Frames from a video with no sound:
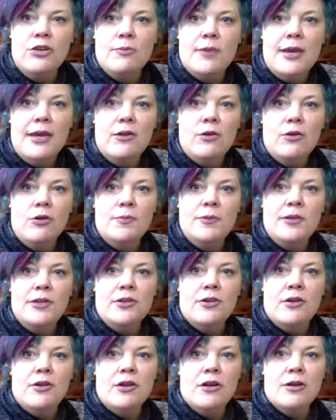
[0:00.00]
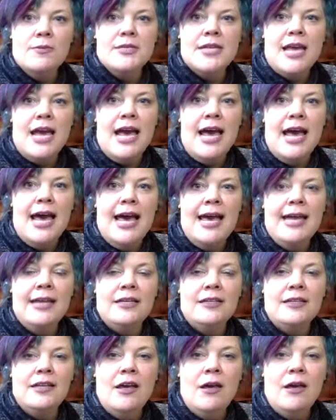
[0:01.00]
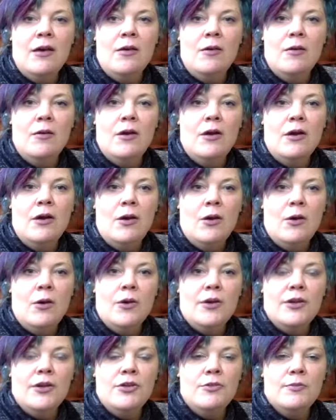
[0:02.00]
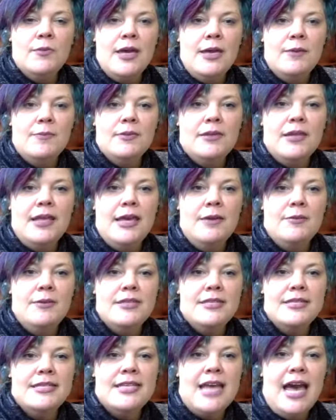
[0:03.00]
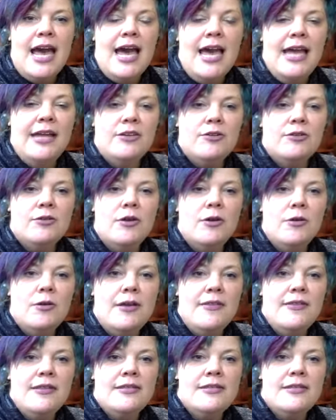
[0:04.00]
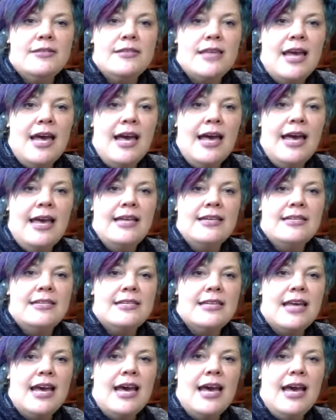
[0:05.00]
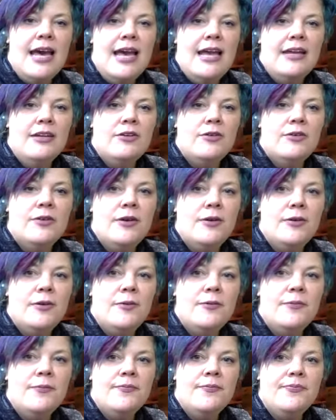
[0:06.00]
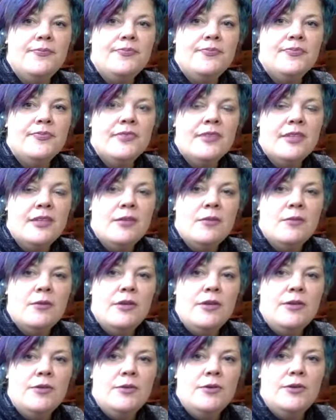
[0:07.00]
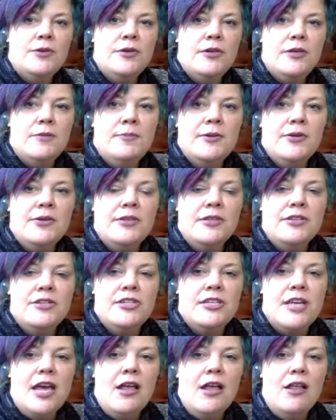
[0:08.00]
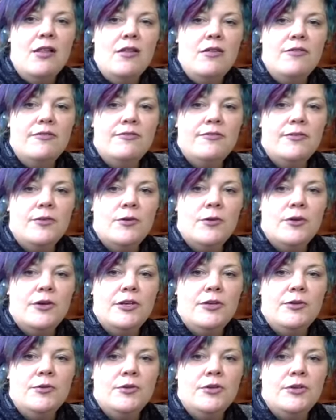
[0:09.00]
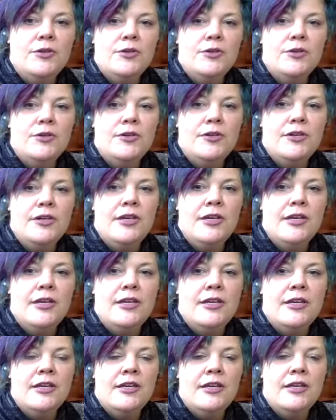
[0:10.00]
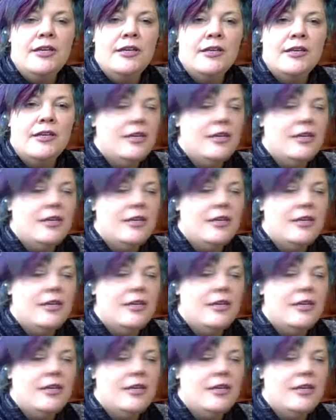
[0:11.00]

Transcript: You might open your arms high to low, or you might play with side crow on this side, side crow, where you could build the shelf, or you could